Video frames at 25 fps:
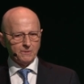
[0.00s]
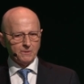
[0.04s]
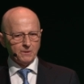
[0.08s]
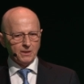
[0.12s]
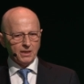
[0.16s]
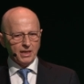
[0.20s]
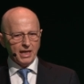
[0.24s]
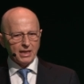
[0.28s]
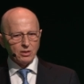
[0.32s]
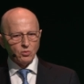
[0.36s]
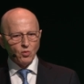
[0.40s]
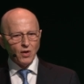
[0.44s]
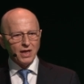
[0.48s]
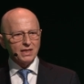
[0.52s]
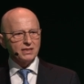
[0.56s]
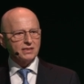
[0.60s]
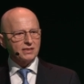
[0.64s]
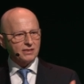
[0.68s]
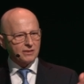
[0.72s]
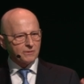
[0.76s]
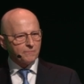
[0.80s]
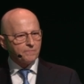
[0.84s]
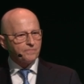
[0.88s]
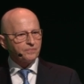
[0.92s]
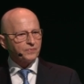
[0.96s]
And
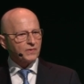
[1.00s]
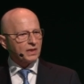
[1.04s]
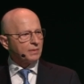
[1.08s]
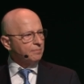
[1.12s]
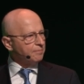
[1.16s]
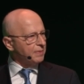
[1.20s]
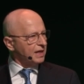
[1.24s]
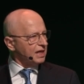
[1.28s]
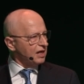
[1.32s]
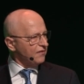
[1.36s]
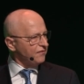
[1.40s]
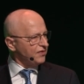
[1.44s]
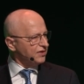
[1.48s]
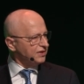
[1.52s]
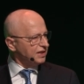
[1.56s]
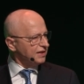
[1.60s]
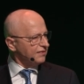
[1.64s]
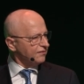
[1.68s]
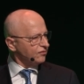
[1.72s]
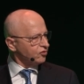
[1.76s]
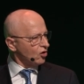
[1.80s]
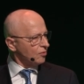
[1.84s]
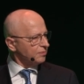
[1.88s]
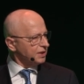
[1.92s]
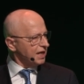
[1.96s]
once benefiting
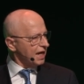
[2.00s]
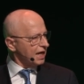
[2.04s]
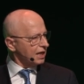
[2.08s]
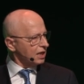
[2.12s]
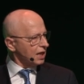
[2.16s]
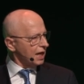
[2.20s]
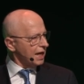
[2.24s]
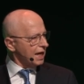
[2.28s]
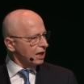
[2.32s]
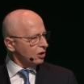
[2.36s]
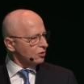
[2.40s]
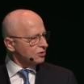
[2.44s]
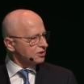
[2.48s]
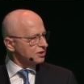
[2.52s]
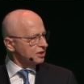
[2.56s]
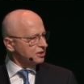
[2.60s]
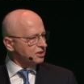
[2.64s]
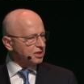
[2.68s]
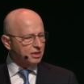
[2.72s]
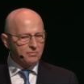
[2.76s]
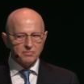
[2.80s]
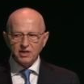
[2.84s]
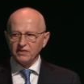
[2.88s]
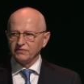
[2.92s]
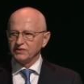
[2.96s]
from the
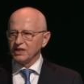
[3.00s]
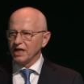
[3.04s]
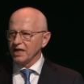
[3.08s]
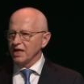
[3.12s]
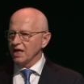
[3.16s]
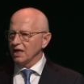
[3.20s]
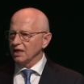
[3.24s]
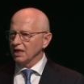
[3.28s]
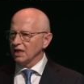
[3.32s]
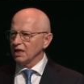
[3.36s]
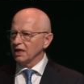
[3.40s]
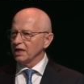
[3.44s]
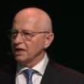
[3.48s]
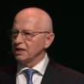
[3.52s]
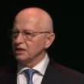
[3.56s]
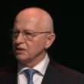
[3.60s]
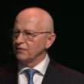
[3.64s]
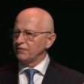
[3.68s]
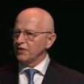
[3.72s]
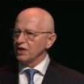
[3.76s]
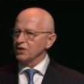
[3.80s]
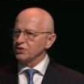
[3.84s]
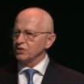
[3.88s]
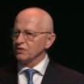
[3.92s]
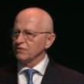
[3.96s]
ecosystem of DIANA
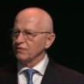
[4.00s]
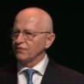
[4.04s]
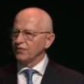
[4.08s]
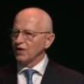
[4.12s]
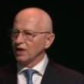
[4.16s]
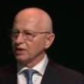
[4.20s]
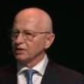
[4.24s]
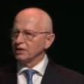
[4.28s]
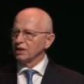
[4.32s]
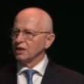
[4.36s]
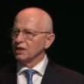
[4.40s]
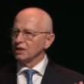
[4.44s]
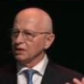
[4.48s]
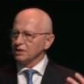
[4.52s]
Innovation Fund,